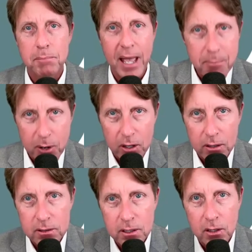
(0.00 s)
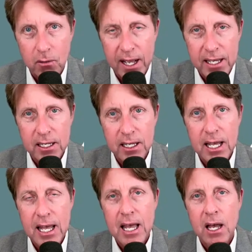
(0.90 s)
paper, right?
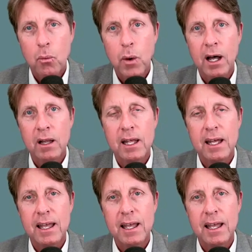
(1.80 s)
Well,